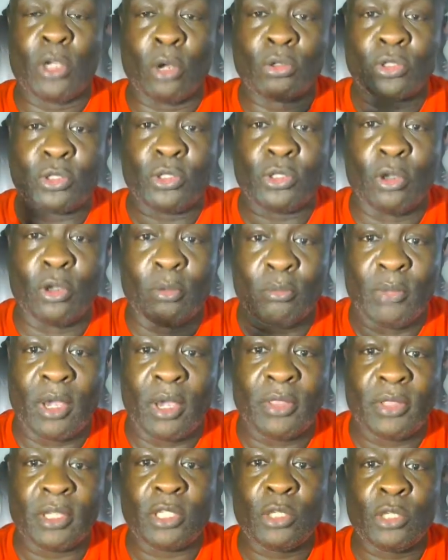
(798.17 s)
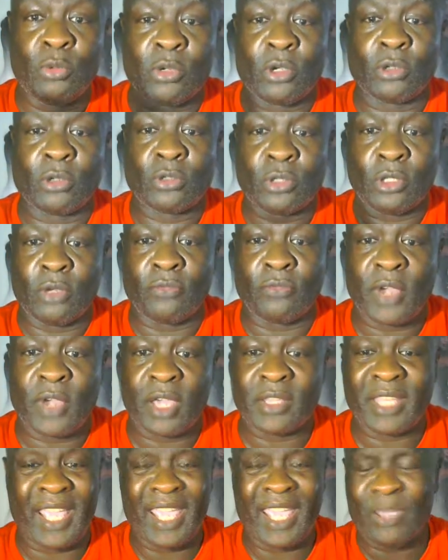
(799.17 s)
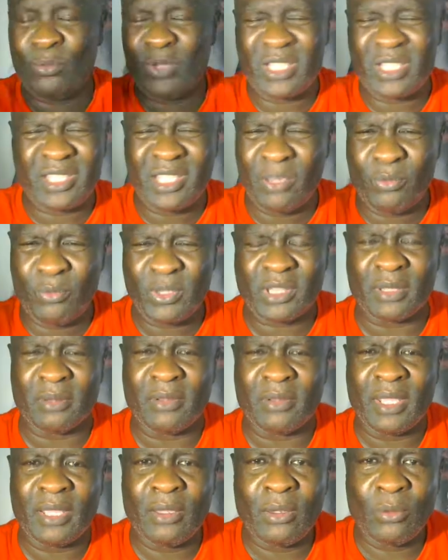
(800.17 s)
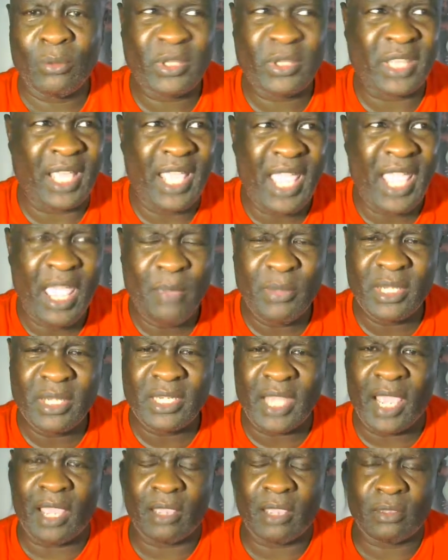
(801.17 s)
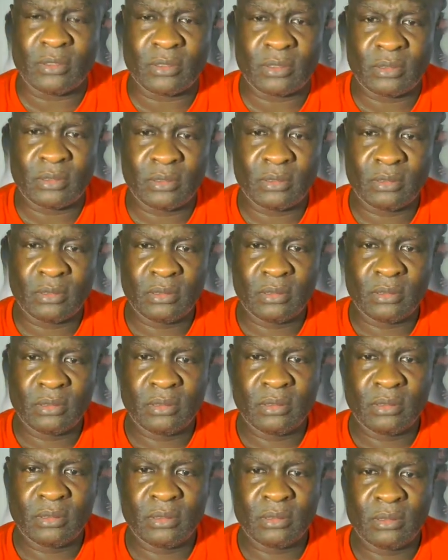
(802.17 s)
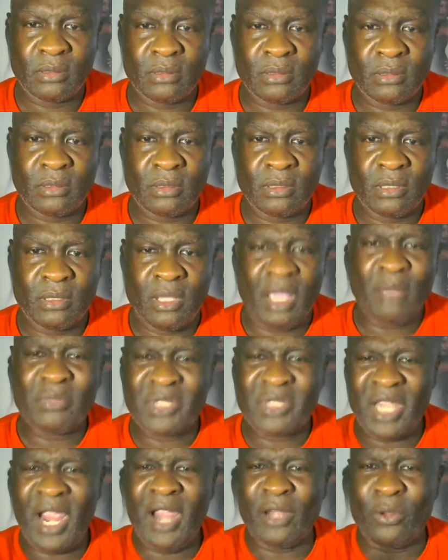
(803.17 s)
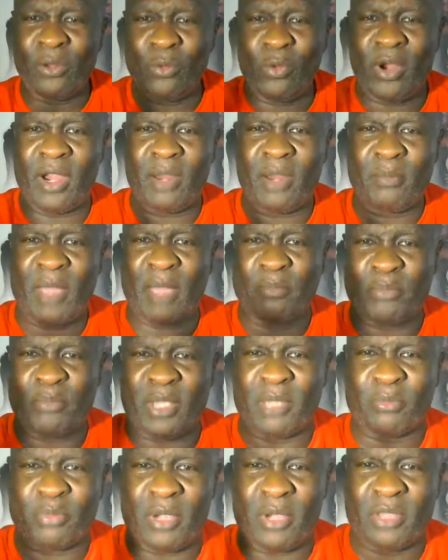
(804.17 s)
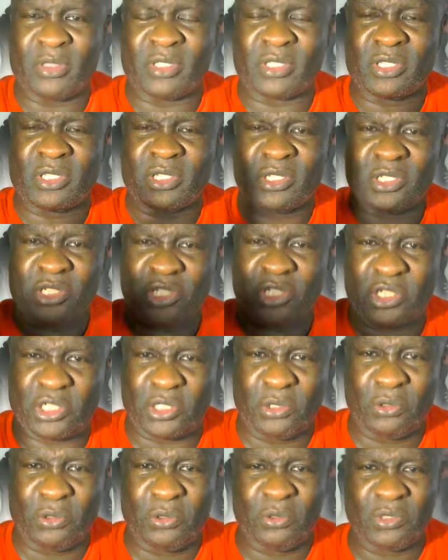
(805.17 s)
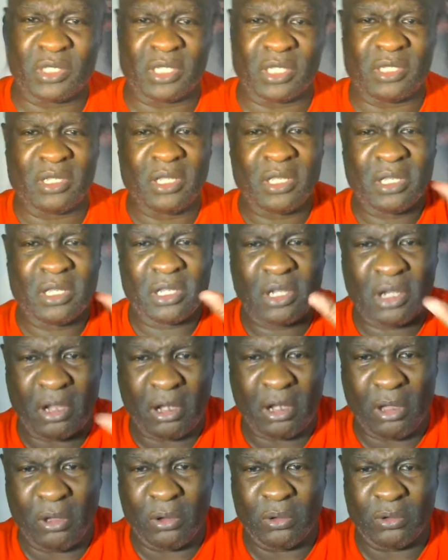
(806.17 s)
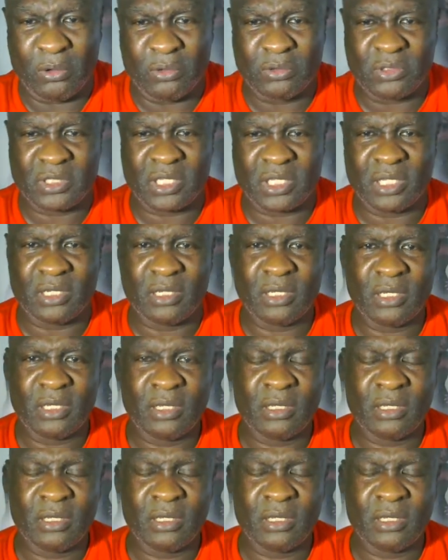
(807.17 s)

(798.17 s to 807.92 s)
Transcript: go to your mother and you would go to your father. Hey, what's up with the hand-me-downs? I'm tired of wearing my big brother's shoes and clothes and